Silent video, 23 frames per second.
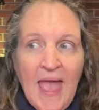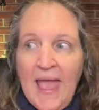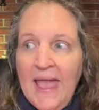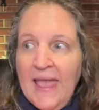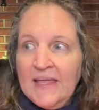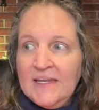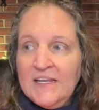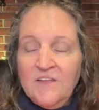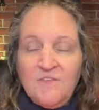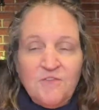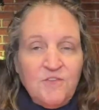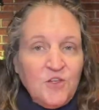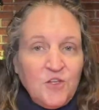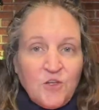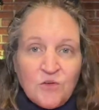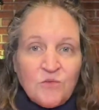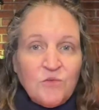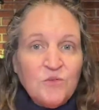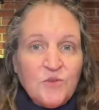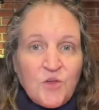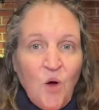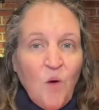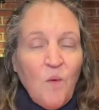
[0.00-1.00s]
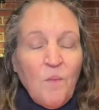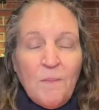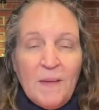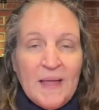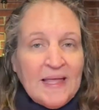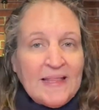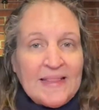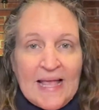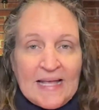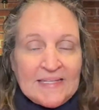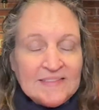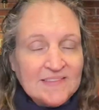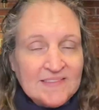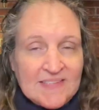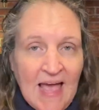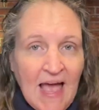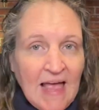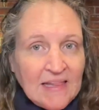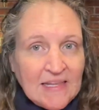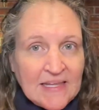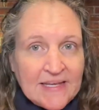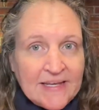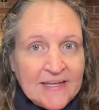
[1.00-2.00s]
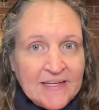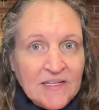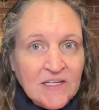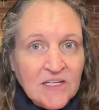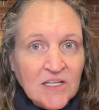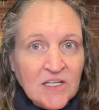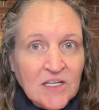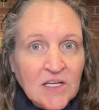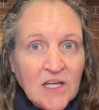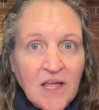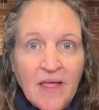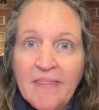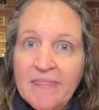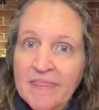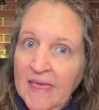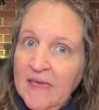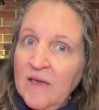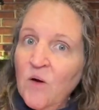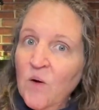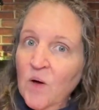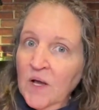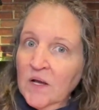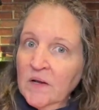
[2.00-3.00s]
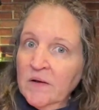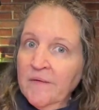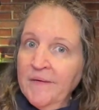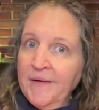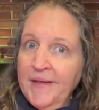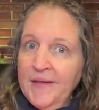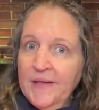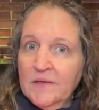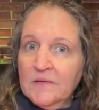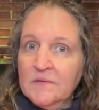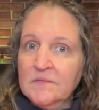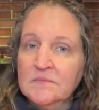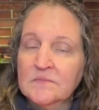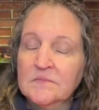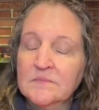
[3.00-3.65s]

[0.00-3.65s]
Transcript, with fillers: And if you don't make that salad, they go hungry.